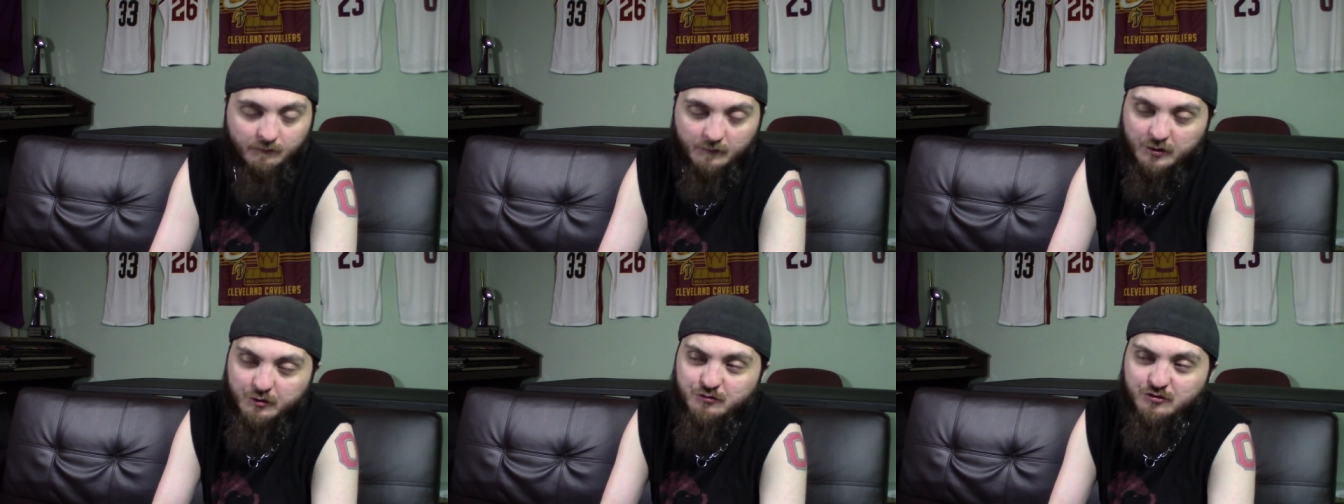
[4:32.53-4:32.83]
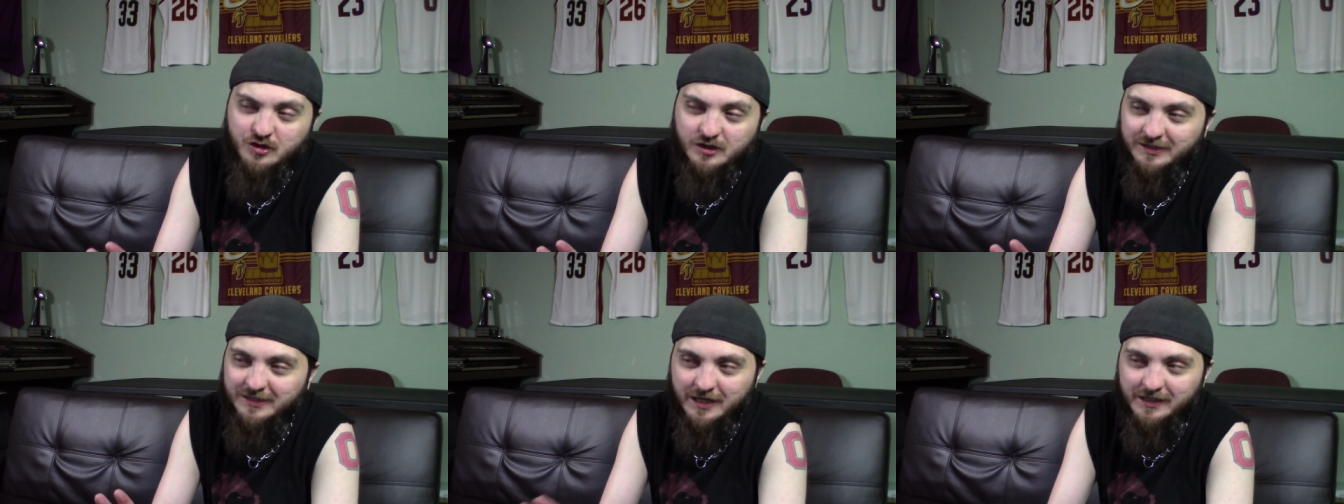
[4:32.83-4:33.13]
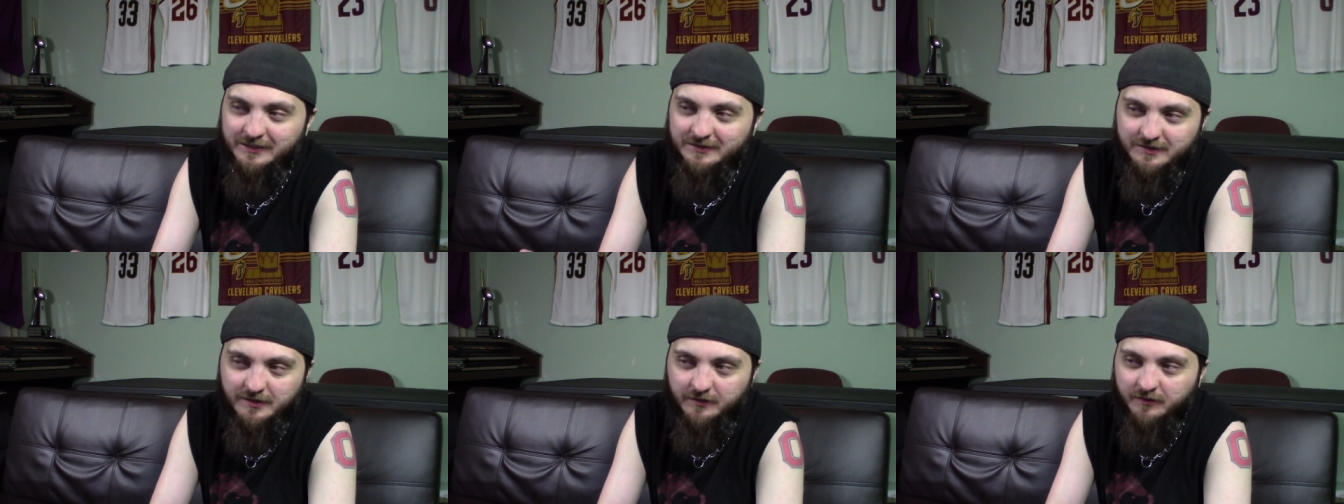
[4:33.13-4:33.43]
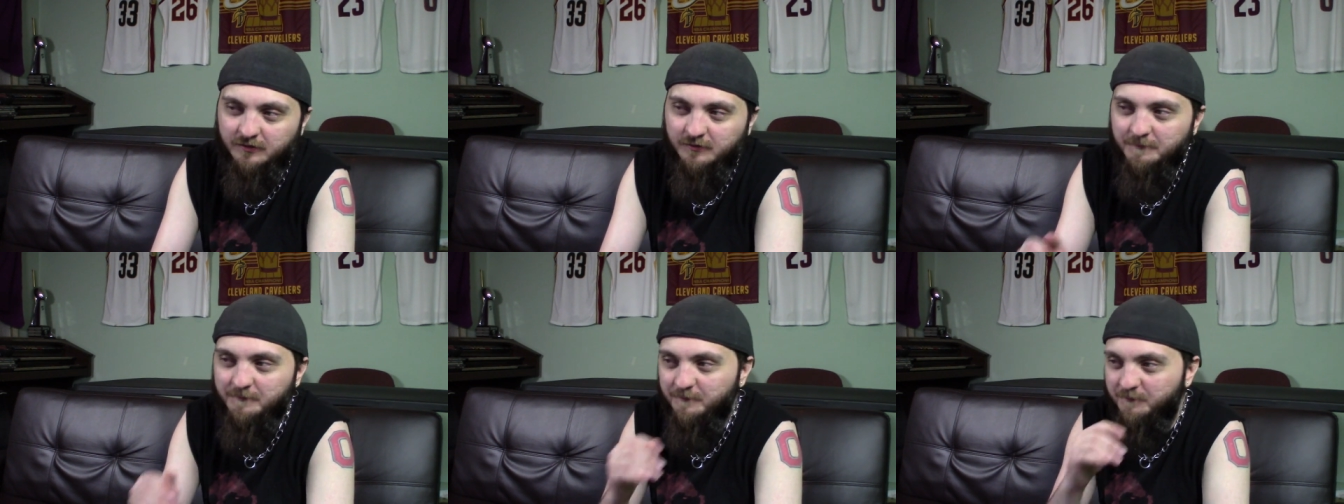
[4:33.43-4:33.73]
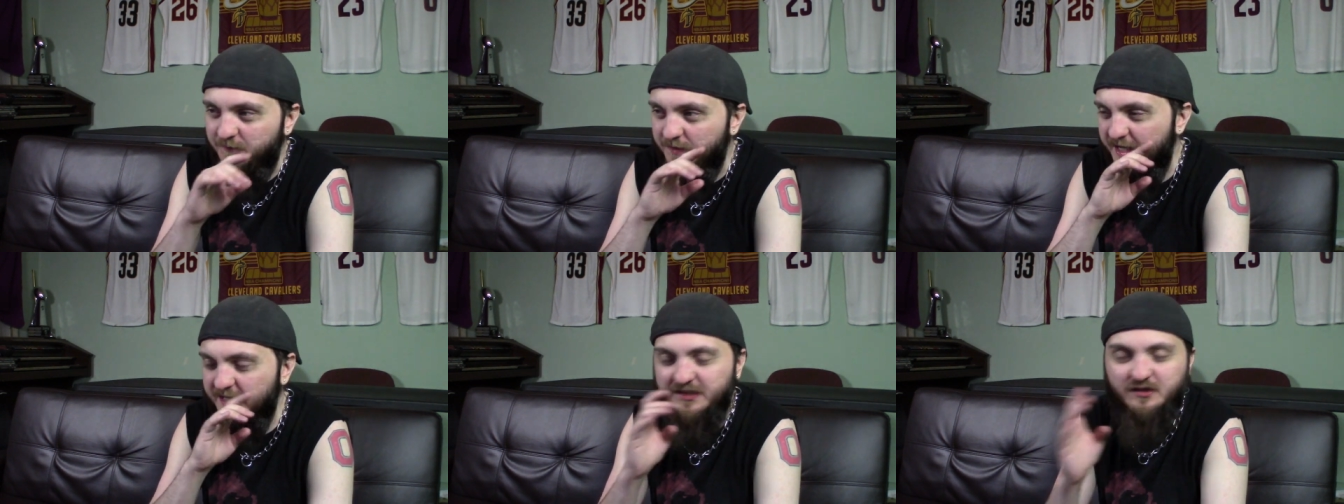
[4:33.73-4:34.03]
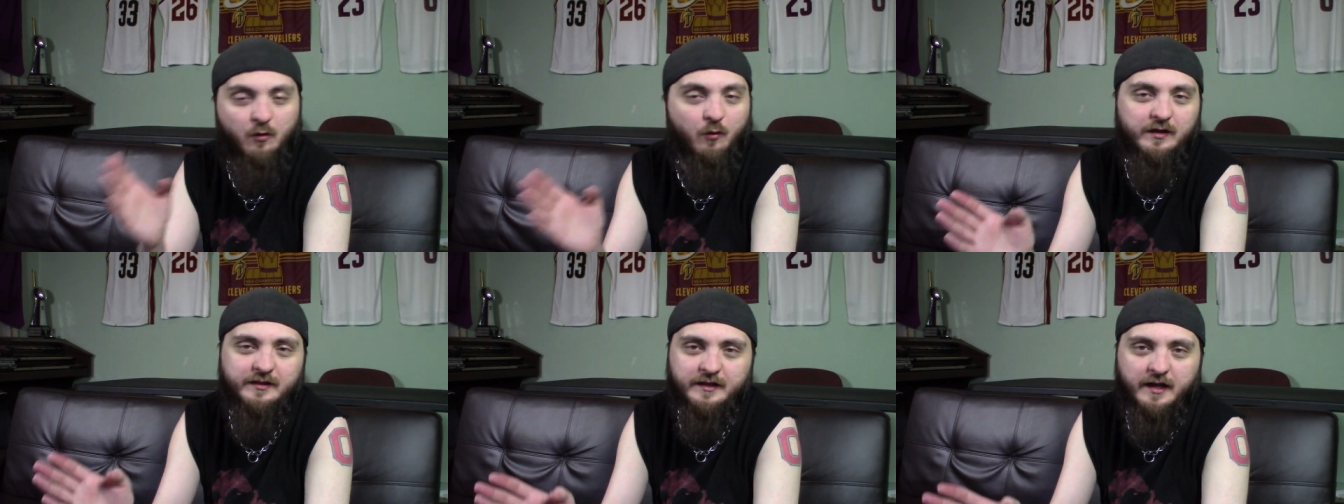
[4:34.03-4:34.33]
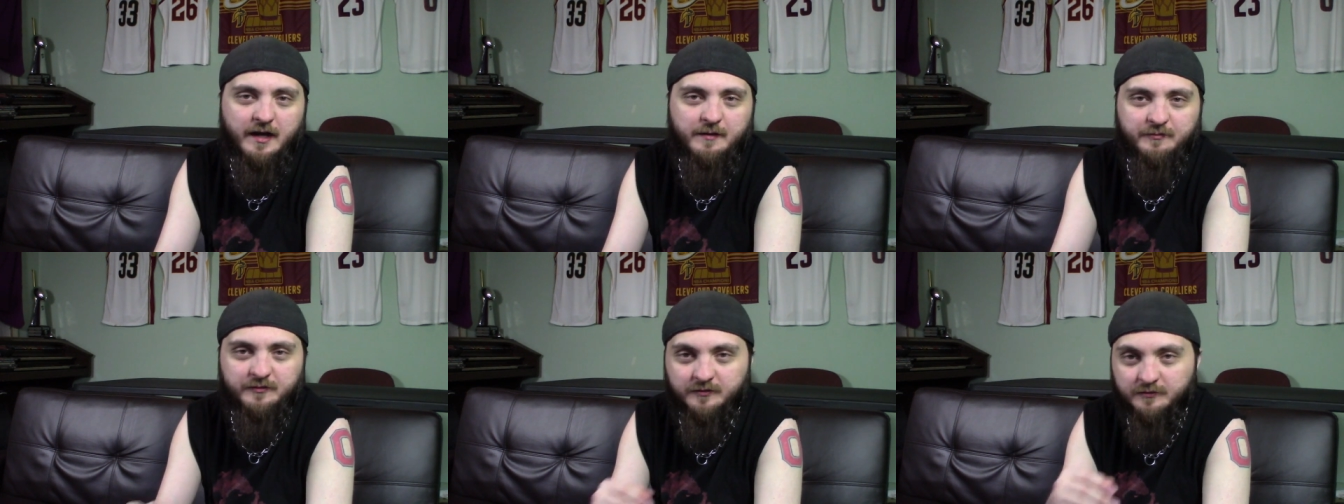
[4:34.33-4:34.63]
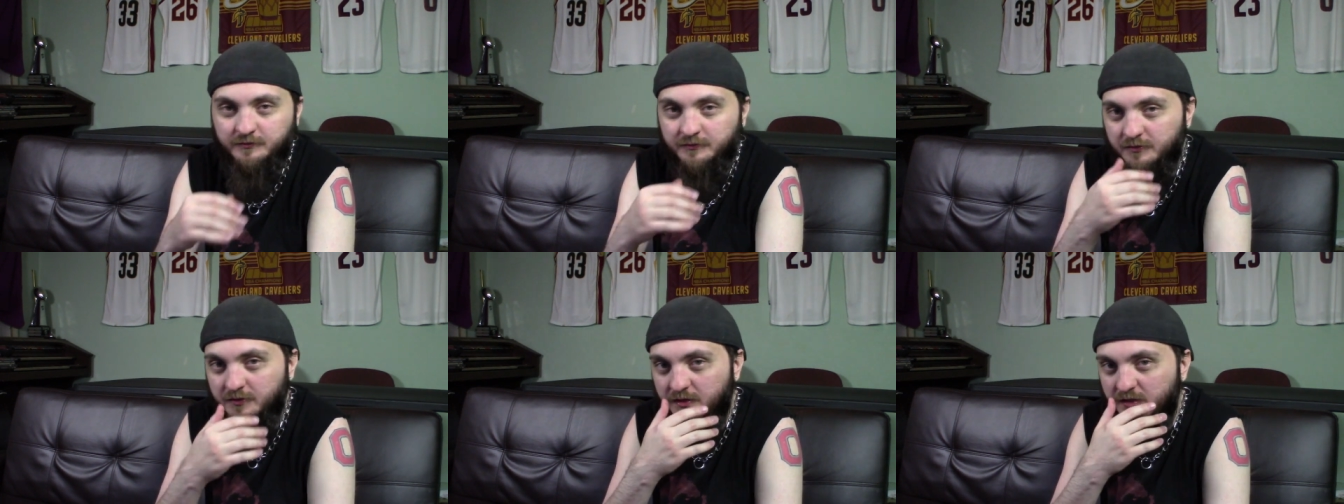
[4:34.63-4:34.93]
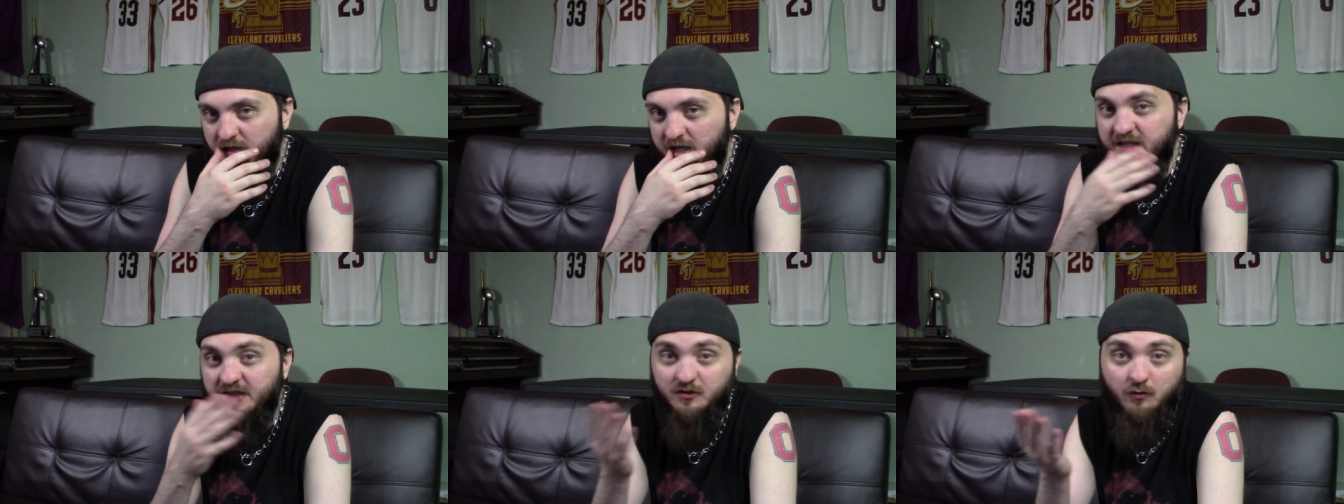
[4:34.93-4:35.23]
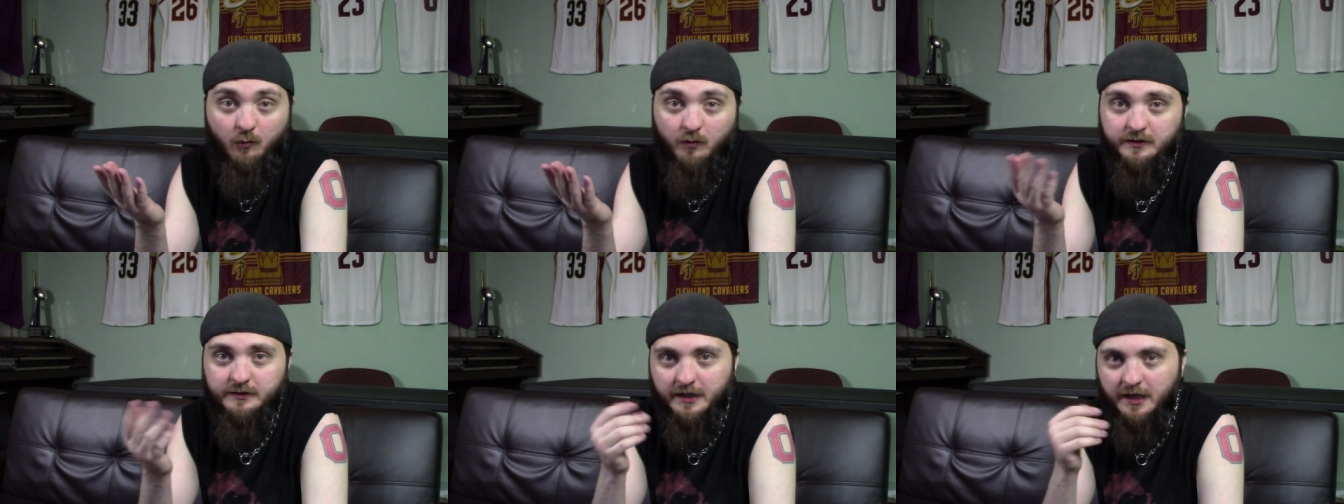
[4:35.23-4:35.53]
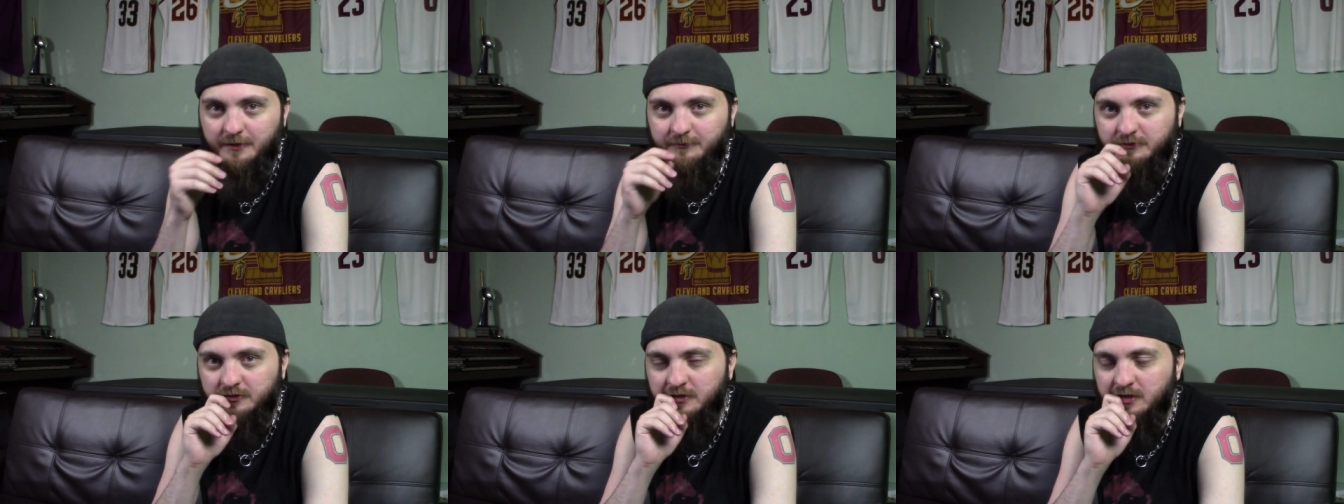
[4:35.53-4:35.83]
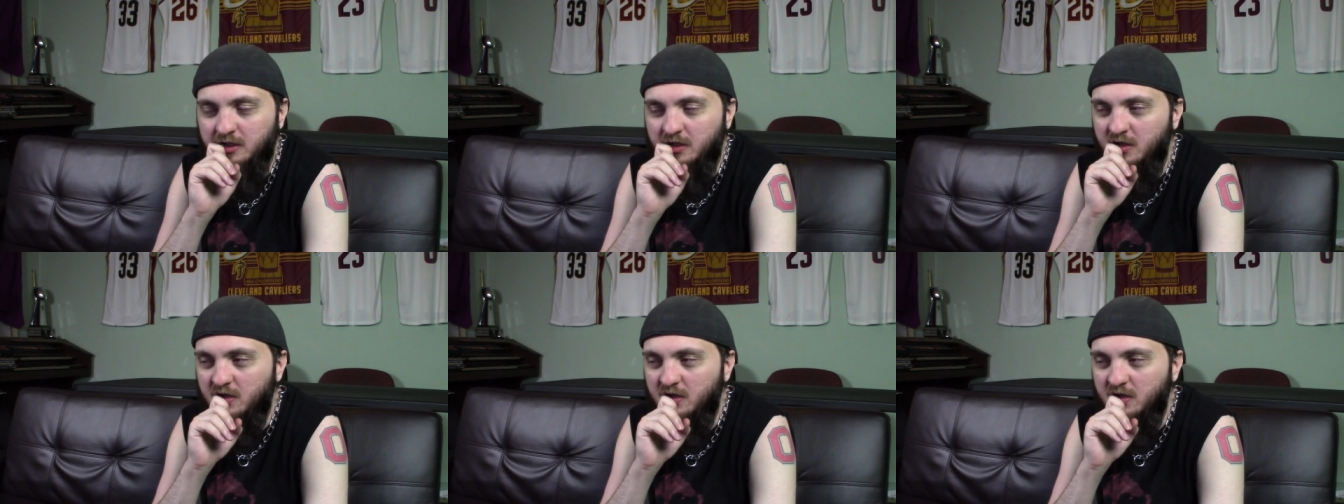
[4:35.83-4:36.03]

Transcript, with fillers: You can just kind of tell that's going to happen. It's going to happen.